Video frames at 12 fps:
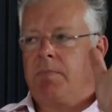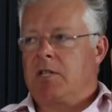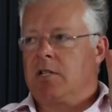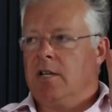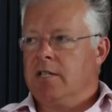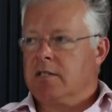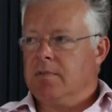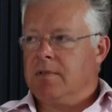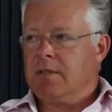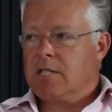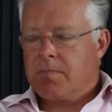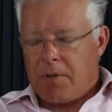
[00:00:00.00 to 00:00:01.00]

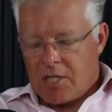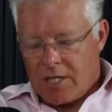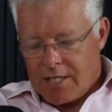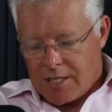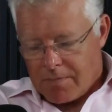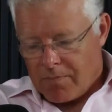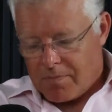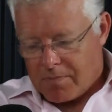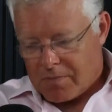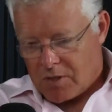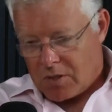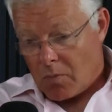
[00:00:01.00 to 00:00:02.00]
specialism
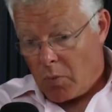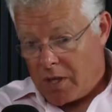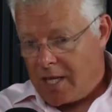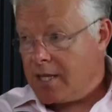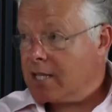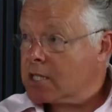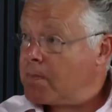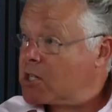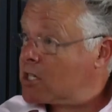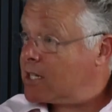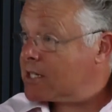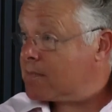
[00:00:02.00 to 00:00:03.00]
within the
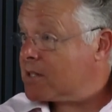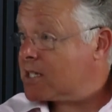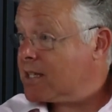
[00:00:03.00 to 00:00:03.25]
specialism,